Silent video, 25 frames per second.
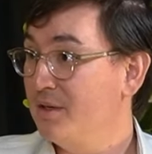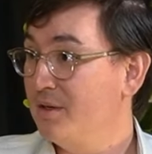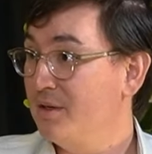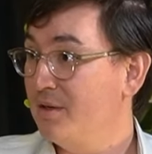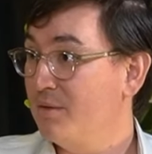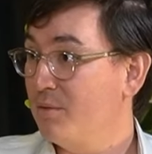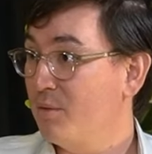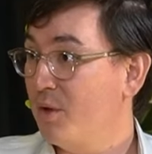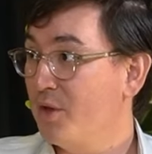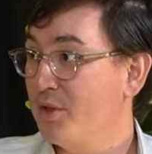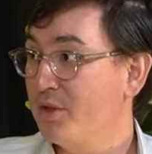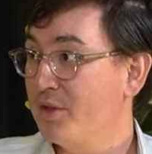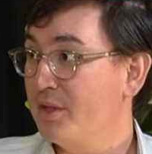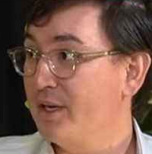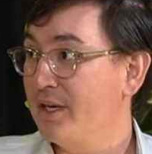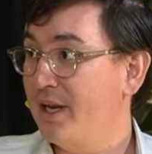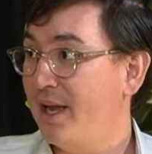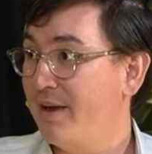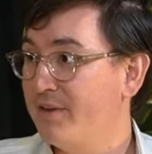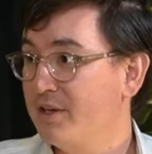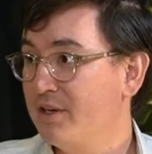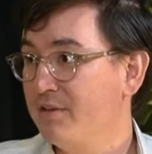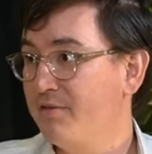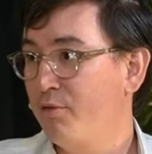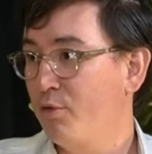Rather than
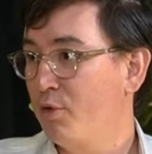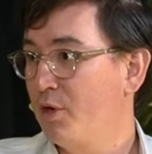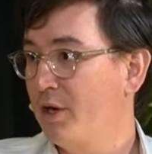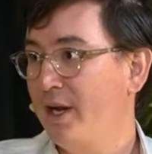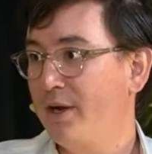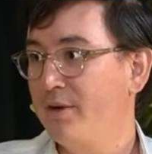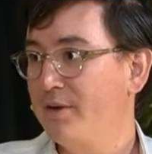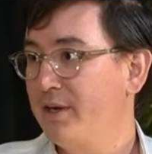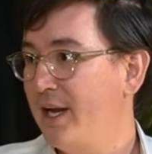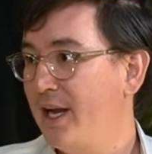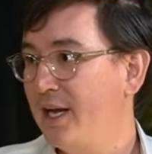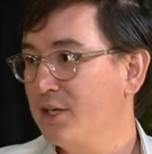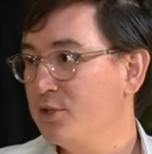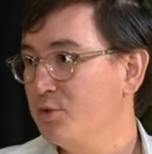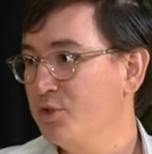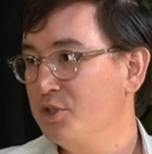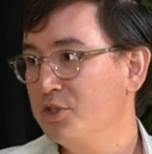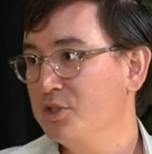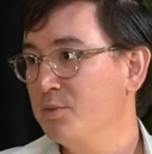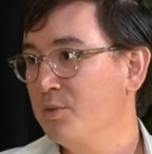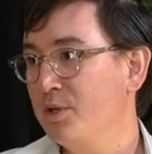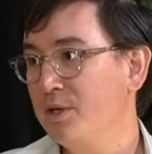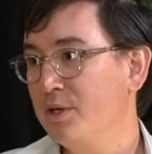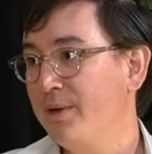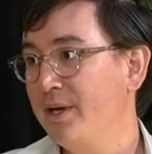having to fork out cash, we just
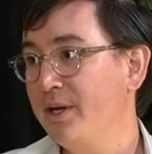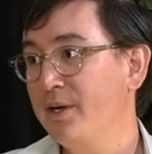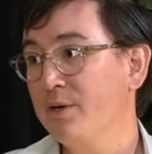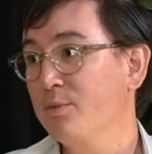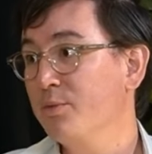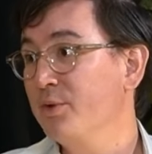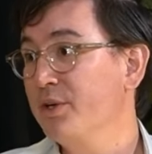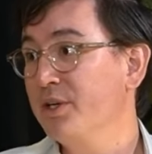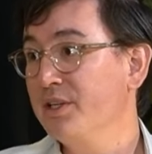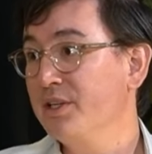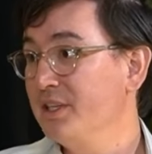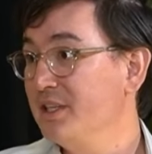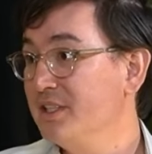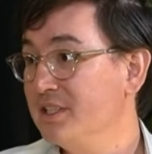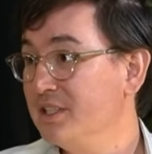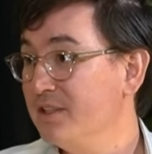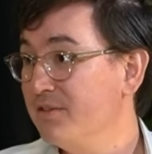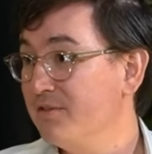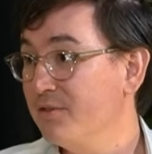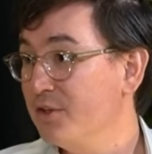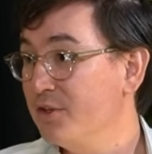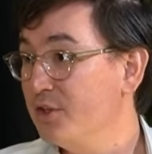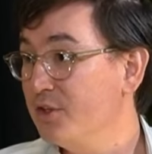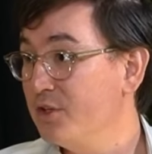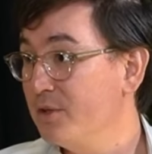want to make it real easy
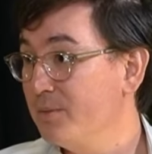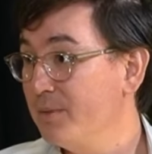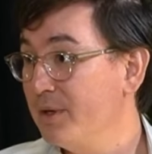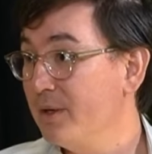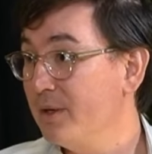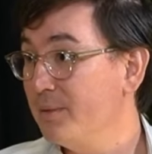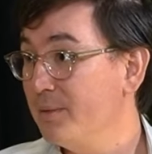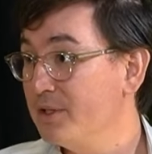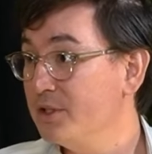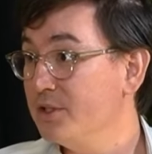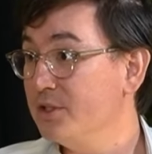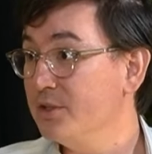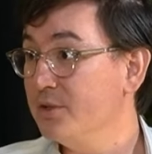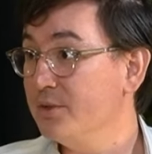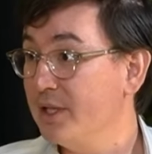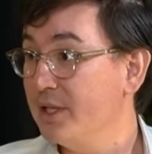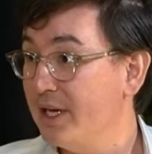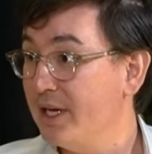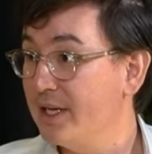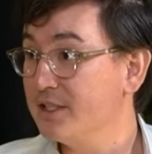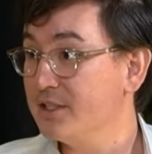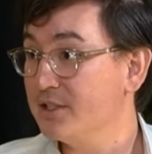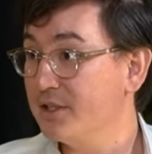for you to be able to do that.